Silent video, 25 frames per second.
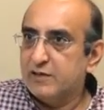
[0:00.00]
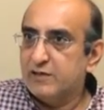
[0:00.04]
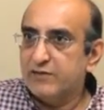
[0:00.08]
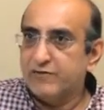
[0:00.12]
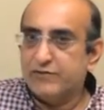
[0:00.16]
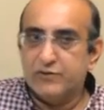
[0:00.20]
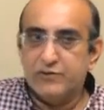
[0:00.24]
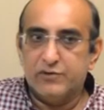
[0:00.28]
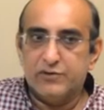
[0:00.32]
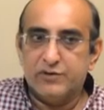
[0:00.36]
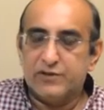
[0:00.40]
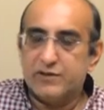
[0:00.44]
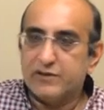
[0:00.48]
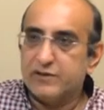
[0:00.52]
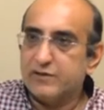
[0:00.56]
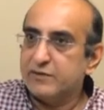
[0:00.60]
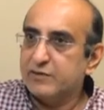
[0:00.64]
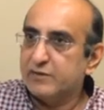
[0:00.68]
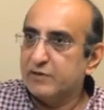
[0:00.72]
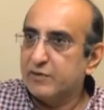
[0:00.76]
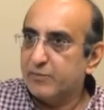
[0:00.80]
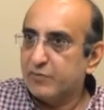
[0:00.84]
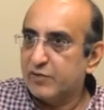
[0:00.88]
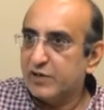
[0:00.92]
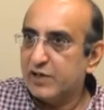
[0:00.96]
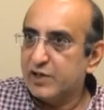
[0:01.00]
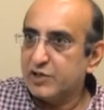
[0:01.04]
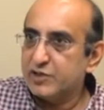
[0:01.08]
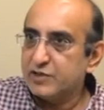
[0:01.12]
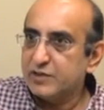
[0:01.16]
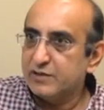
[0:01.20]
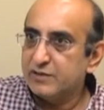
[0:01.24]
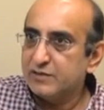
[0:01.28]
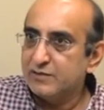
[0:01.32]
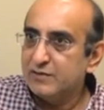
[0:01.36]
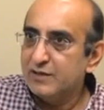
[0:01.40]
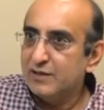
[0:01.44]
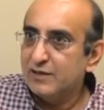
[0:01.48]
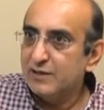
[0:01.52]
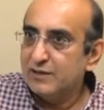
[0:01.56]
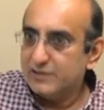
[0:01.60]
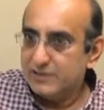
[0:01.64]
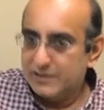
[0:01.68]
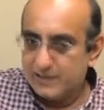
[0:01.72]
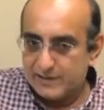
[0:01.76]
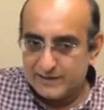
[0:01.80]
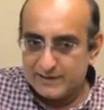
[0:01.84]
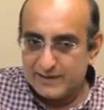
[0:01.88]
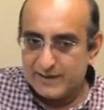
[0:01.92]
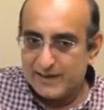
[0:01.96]
Of course, depression,
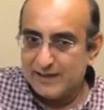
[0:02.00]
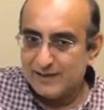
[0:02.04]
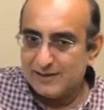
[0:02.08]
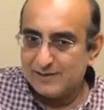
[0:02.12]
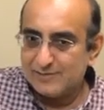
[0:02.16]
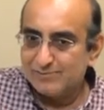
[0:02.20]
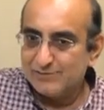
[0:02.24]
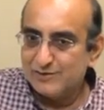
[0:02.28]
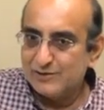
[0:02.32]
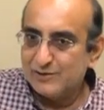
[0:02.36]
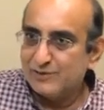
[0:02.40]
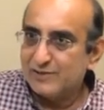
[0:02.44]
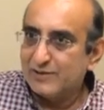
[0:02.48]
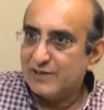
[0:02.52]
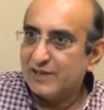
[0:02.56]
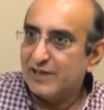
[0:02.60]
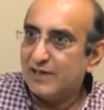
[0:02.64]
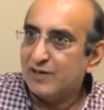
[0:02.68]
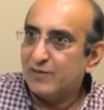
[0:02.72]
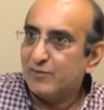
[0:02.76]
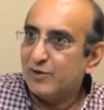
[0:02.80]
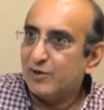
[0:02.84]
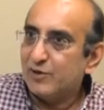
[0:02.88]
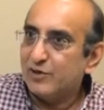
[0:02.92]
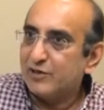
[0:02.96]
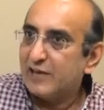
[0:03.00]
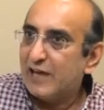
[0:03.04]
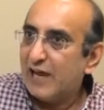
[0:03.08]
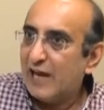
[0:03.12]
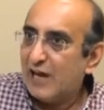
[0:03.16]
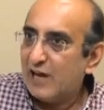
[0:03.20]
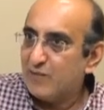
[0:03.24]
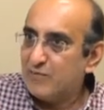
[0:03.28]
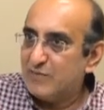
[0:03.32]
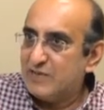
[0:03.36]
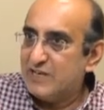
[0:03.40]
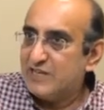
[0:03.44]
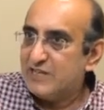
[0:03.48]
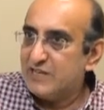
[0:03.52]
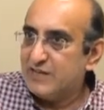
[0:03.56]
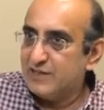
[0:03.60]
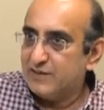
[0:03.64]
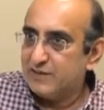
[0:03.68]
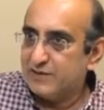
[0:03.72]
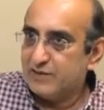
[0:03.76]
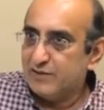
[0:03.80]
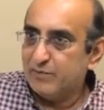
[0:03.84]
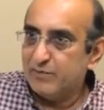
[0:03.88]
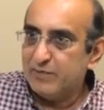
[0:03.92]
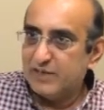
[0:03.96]
just like you said about
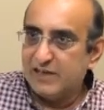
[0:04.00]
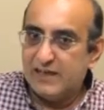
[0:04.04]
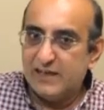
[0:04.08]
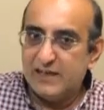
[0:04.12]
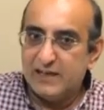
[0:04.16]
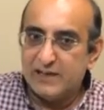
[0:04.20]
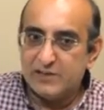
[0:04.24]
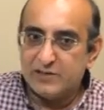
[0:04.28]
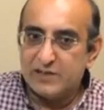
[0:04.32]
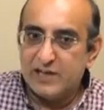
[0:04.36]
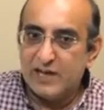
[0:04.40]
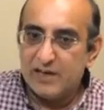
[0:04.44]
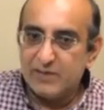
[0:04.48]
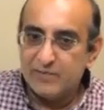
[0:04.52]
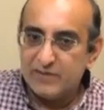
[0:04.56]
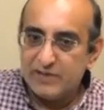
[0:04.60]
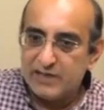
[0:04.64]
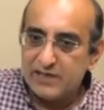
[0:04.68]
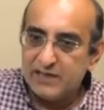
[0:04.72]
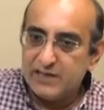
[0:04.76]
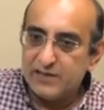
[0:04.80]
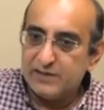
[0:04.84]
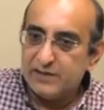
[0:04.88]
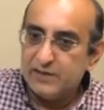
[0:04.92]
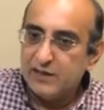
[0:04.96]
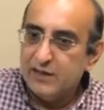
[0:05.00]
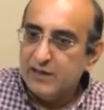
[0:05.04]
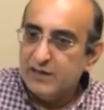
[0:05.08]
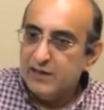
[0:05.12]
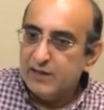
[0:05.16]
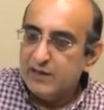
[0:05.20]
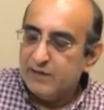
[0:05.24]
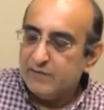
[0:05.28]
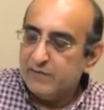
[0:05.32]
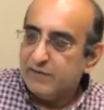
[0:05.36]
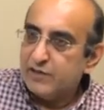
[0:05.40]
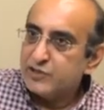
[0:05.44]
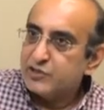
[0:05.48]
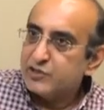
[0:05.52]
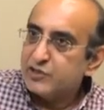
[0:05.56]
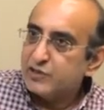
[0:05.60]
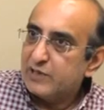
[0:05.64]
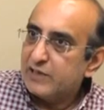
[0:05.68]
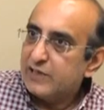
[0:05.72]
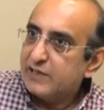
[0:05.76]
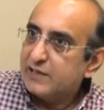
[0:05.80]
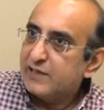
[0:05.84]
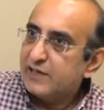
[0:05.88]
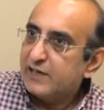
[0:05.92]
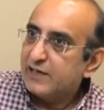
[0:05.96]
diabetes, somebody get diabetes,
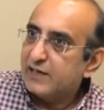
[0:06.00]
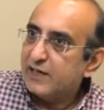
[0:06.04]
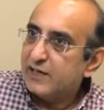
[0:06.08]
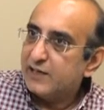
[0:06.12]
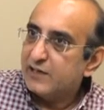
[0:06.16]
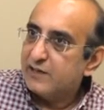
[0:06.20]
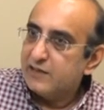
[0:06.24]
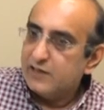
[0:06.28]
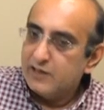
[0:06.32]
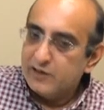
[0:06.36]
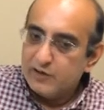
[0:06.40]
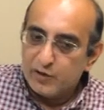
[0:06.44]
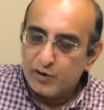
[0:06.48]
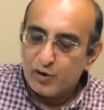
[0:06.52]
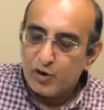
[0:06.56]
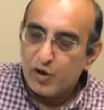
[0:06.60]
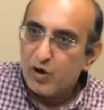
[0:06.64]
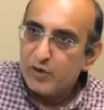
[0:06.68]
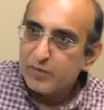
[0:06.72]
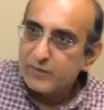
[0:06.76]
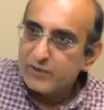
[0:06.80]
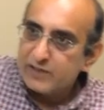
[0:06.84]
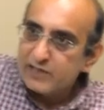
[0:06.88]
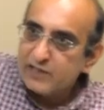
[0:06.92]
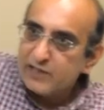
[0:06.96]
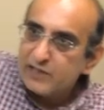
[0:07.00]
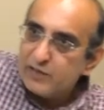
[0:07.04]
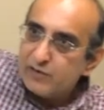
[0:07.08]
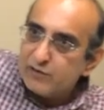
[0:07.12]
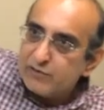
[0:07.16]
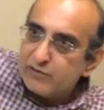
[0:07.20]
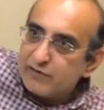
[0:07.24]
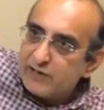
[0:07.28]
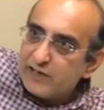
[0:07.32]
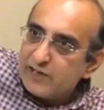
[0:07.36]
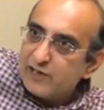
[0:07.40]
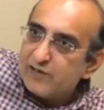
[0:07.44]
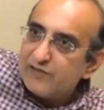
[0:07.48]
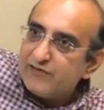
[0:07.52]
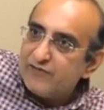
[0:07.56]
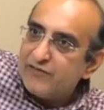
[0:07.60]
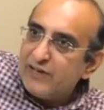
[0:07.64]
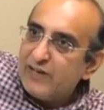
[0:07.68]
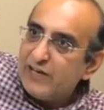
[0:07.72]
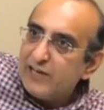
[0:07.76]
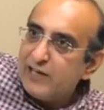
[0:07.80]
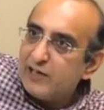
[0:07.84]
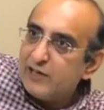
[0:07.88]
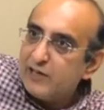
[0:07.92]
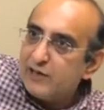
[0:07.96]
eventually they get the neuropathy or renal
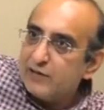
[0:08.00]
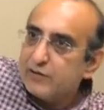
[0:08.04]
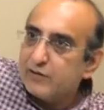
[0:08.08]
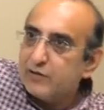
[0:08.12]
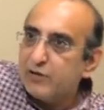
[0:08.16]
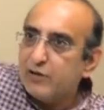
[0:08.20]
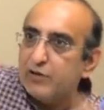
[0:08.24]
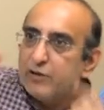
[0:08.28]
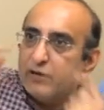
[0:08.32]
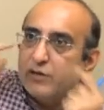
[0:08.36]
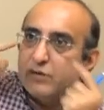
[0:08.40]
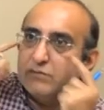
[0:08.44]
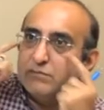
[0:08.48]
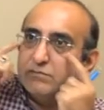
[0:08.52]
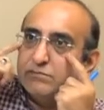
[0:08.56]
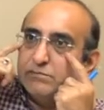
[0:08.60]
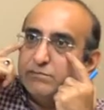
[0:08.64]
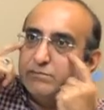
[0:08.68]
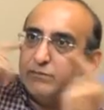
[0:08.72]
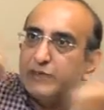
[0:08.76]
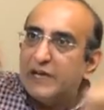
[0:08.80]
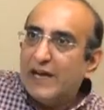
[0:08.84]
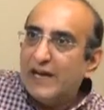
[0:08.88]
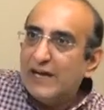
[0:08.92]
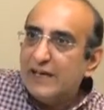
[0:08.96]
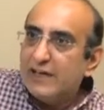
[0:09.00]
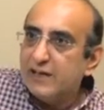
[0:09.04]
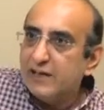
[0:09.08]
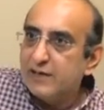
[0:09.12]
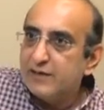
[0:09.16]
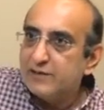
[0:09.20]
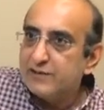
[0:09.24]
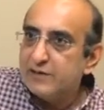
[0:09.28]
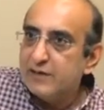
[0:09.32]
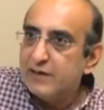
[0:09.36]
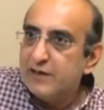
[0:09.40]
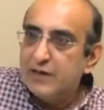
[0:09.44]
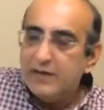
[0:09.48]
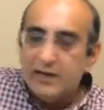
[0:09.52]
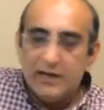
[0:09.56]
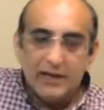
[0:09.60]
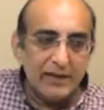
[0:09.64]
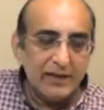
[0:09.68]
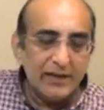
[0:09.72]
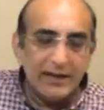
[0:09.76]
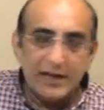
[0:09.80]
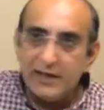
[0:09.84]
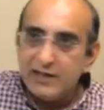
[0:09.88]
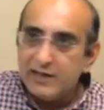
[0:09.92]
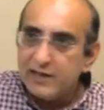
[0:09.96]
failure or blindness,
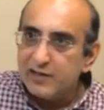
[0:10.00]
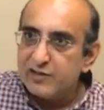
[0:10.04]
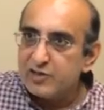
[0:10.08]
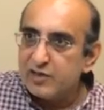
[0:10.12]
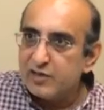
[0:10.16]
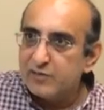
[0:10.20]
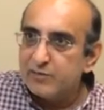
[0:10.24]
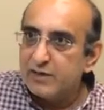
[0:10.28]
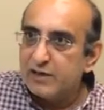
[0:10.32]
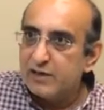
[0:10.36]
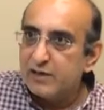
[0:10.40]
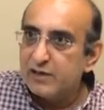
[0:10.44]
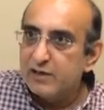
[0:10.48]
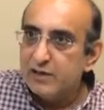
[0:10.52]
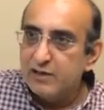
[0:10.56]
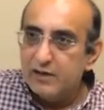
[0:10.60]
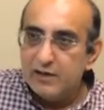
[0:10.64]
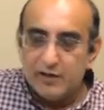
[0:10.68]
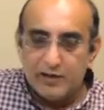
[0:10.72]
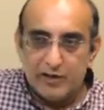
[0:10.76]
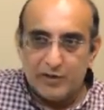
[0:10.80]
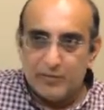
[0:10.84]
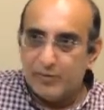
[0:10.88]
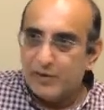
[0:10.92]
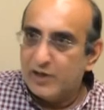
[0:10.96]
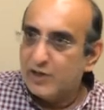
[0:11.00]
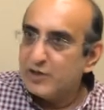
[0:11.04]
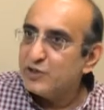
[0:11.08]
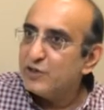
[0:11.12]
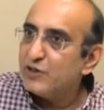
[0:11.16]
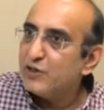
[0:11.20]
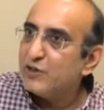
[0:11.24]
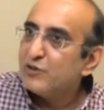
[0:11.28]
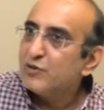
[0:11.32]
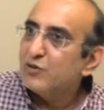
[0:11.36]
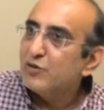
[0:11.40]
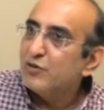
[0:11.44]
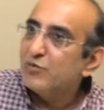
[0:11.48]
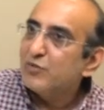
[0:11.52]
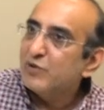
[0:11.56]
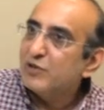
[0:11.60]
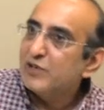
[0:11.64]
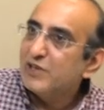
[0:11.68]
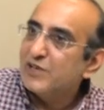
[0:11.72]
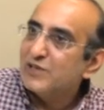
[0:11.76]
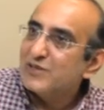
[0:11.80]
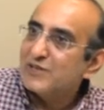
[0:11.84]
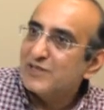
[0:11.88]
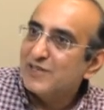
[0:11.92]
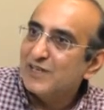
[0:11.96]
and they get disabled. Depression is no more
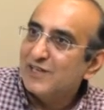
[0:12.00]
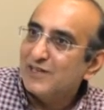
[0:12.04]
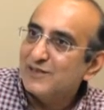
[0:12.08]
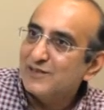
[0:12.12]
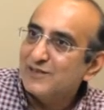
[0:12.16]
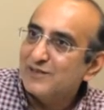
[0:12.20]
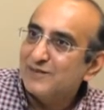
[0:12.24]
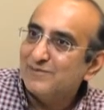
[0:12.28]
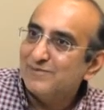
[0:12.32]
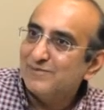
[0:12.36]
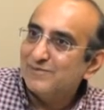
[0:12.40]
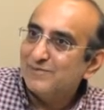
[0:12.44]
distinct.